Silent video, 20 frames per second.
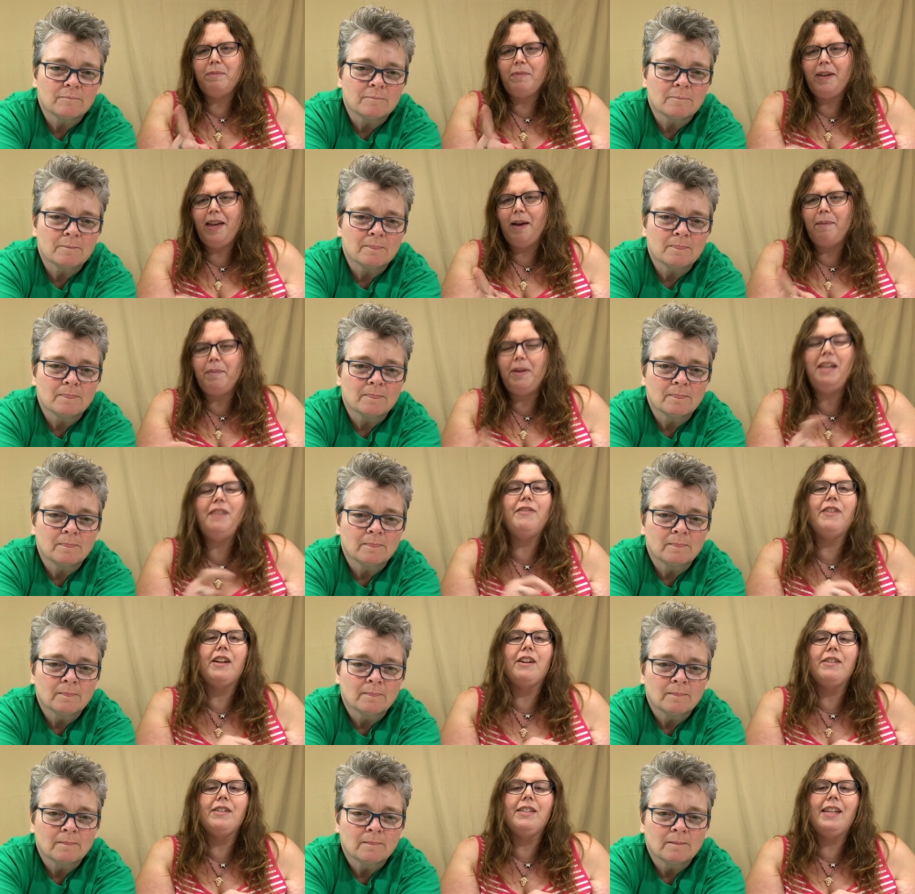Speaker 1: yeah,
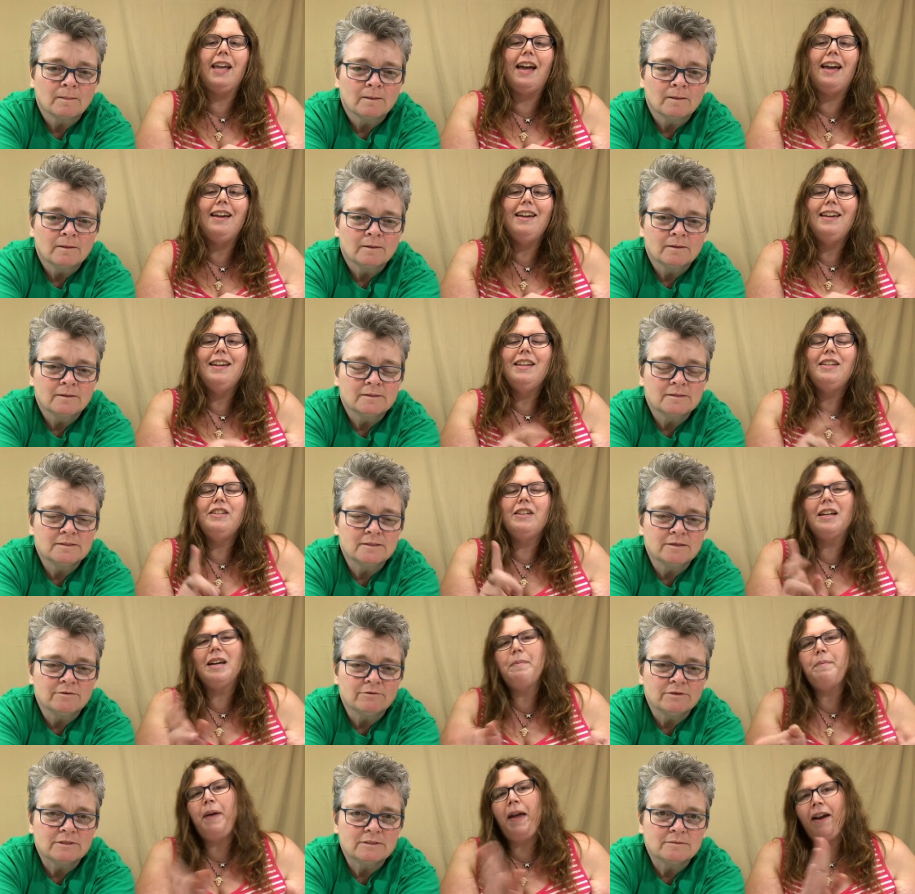minifigure set
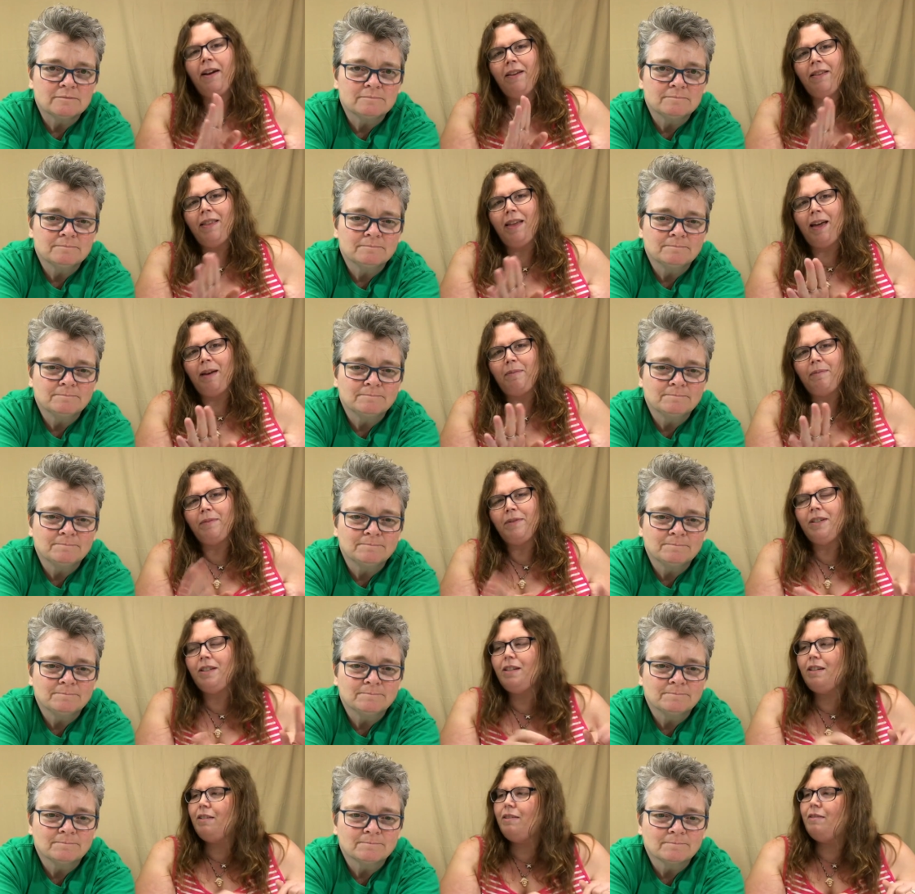to compare them
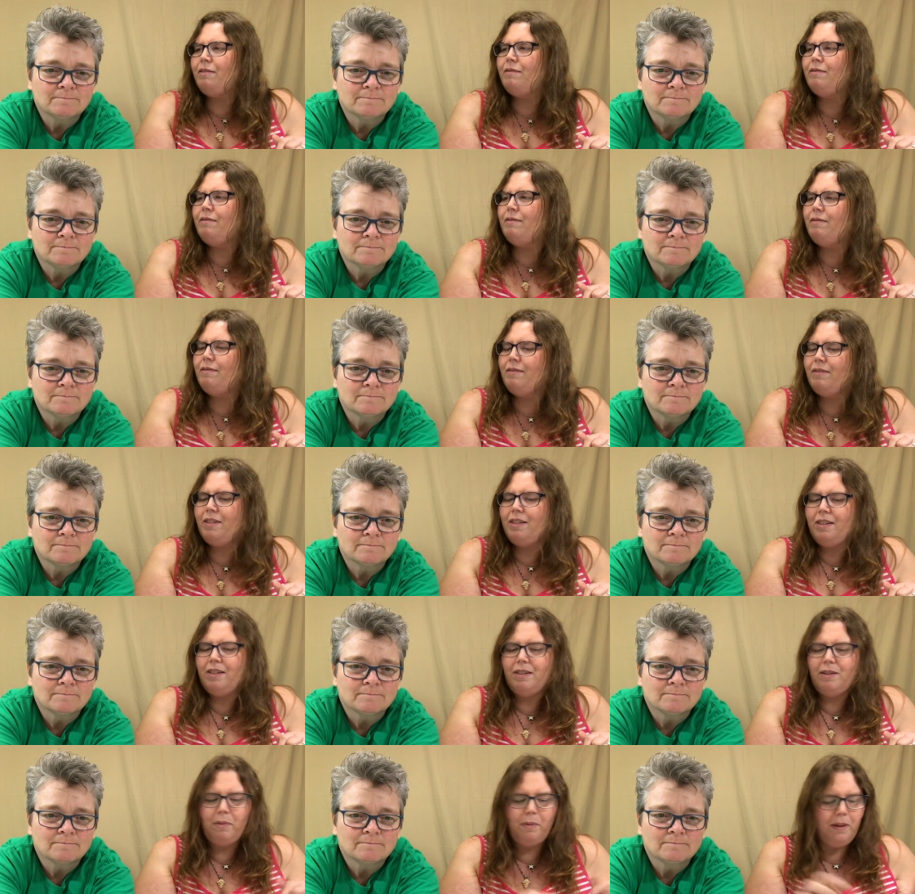to
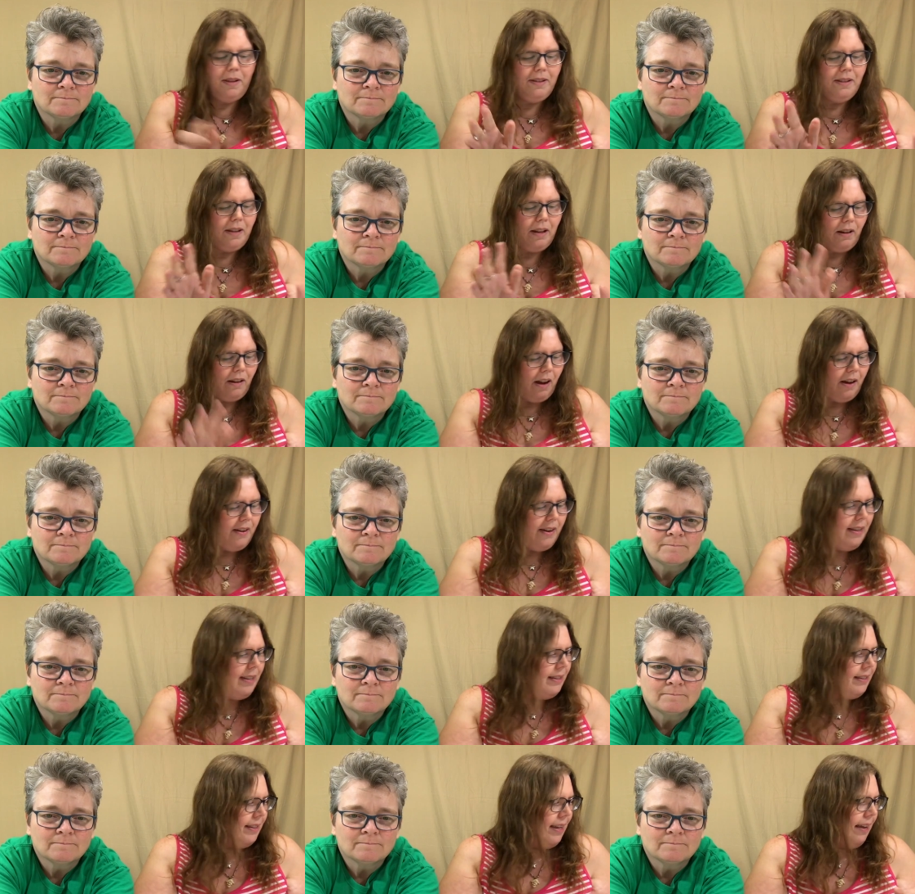the ones that are
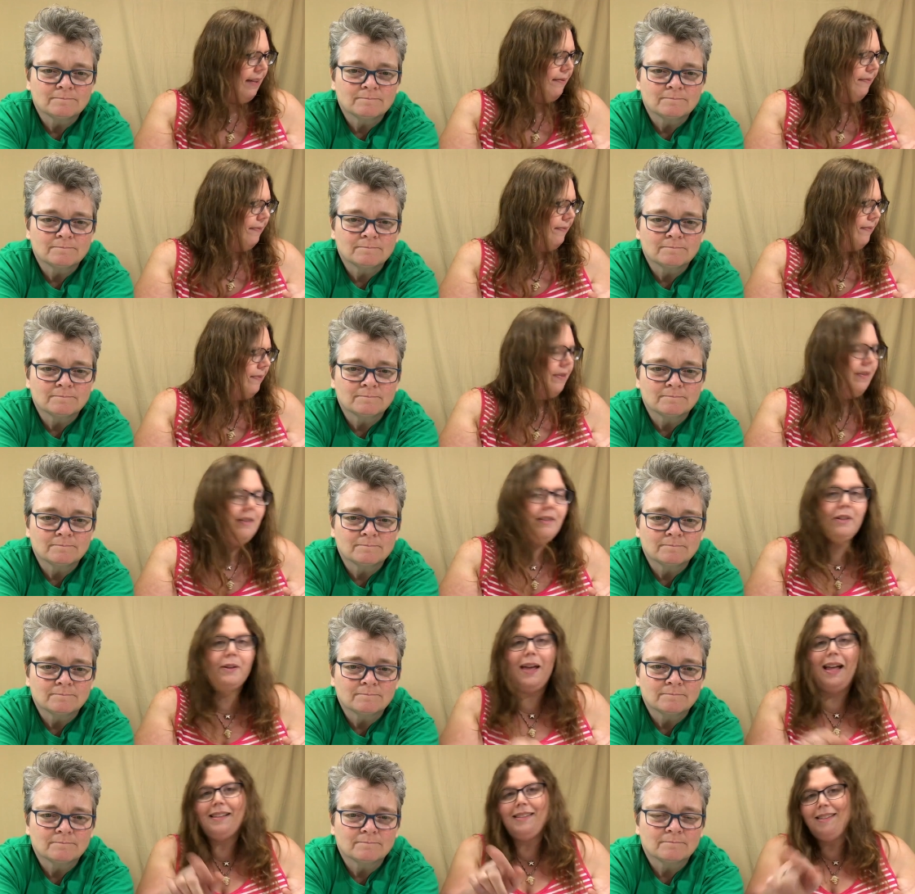in the set.
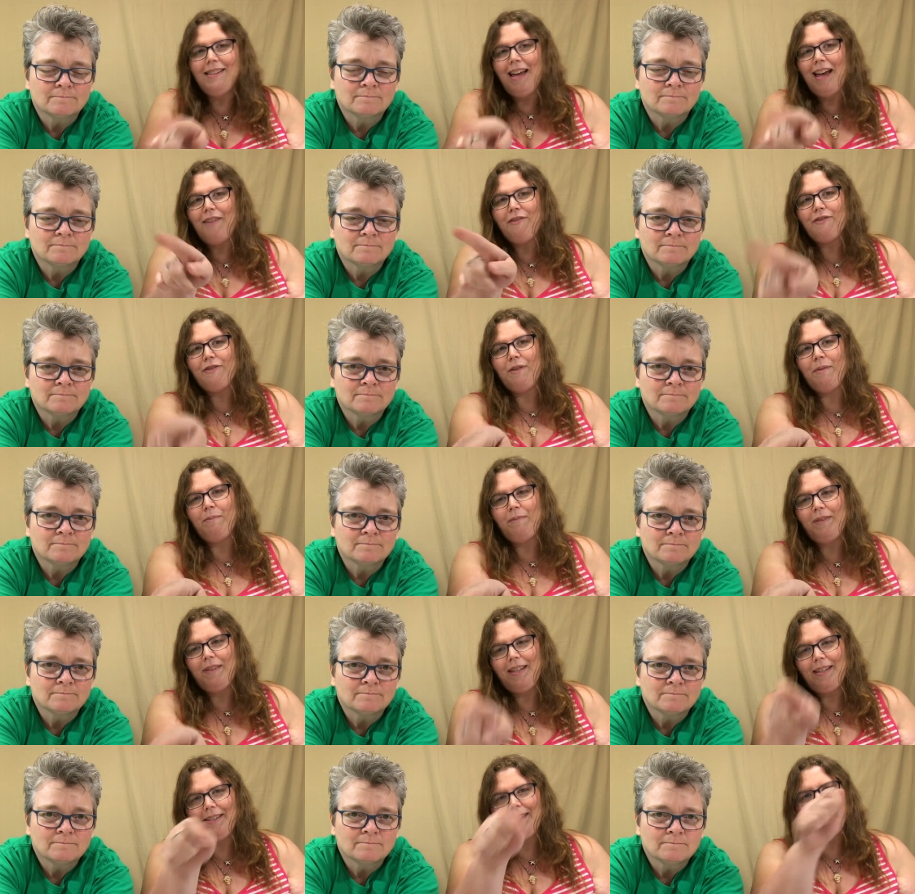So that's not
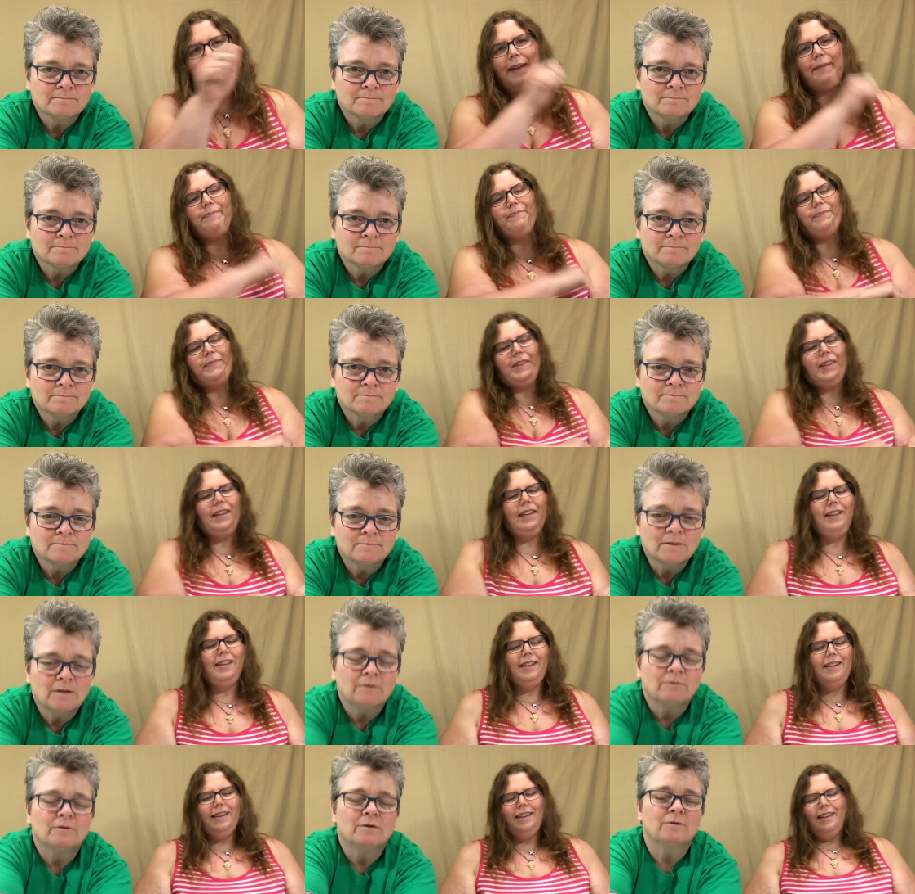from this set.
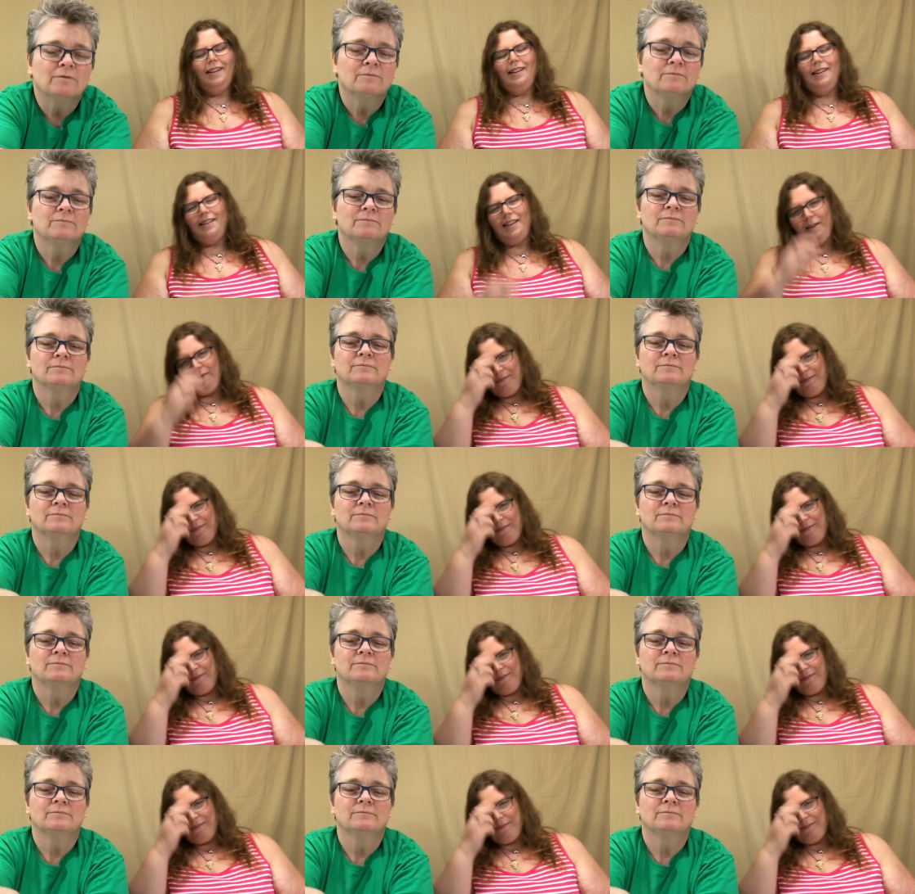
Speaker 2: No, no. No.